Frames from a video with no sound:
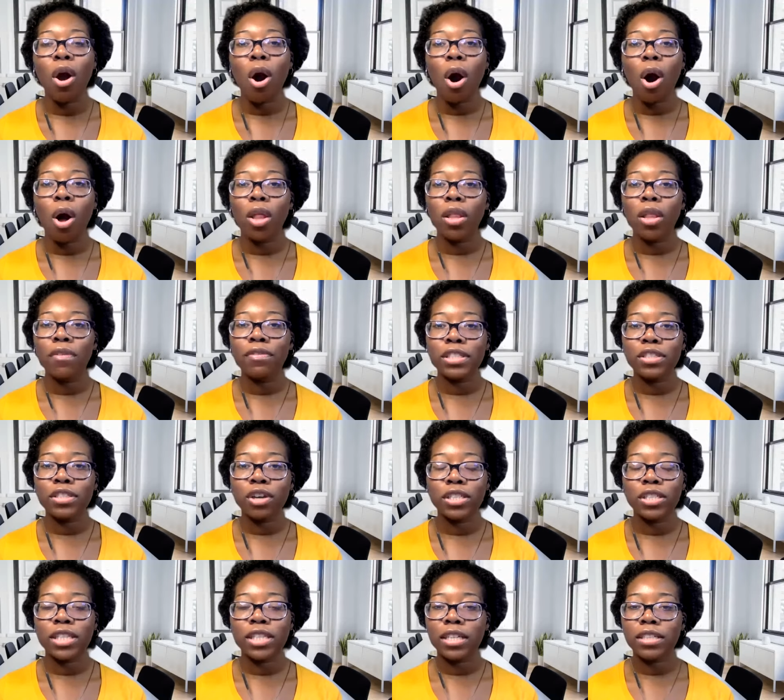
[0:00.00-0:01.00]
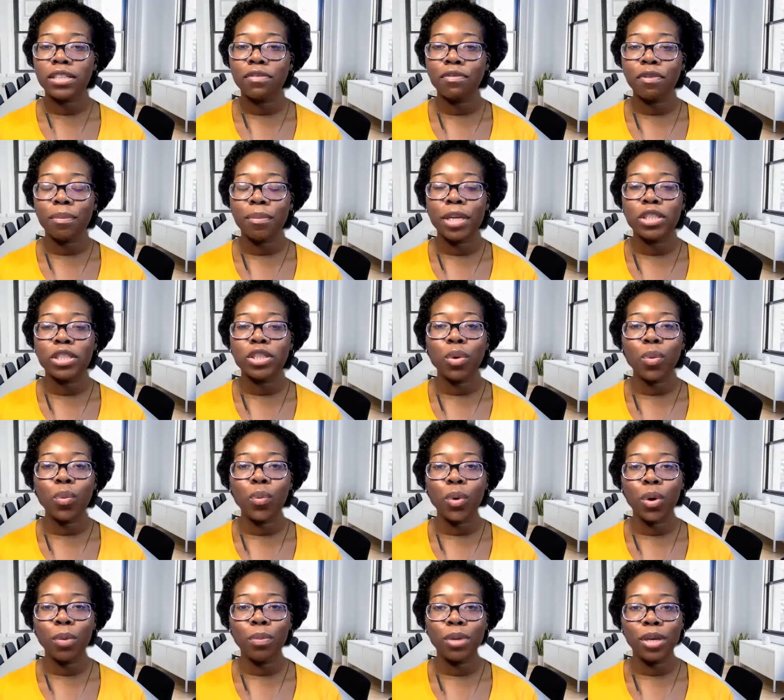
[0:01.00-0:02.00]
All of his contact information
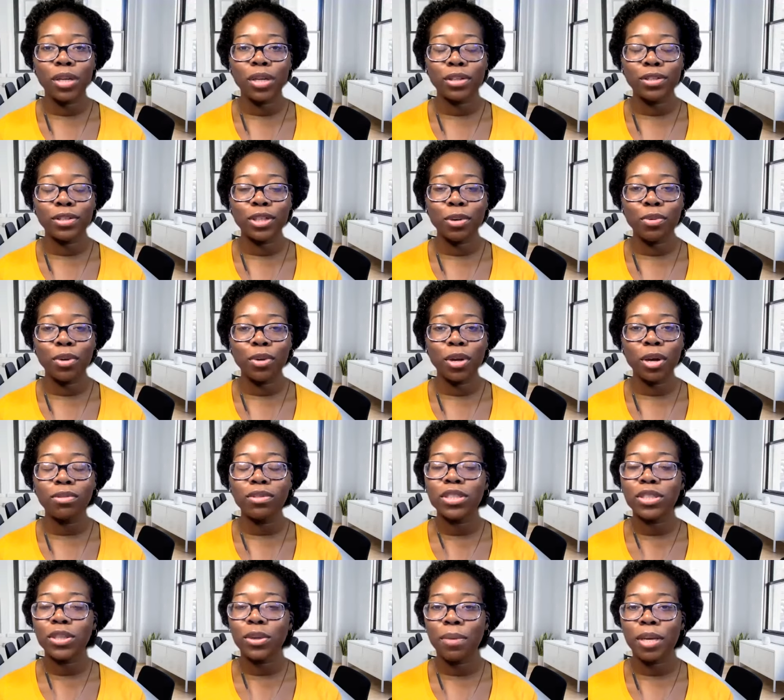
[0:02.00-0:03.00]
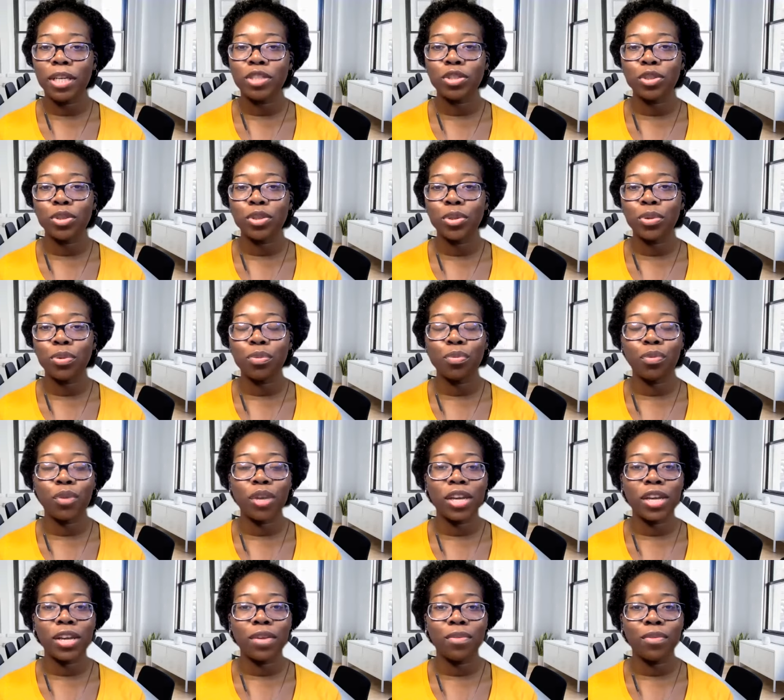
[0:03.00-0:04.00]
will be in the show notes, so make sure you
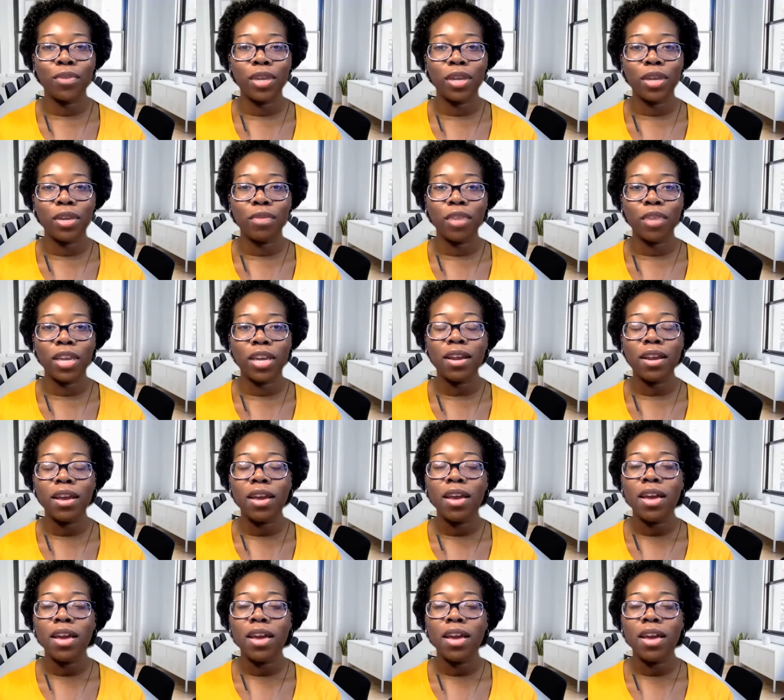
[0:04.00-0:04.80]
read, read, read.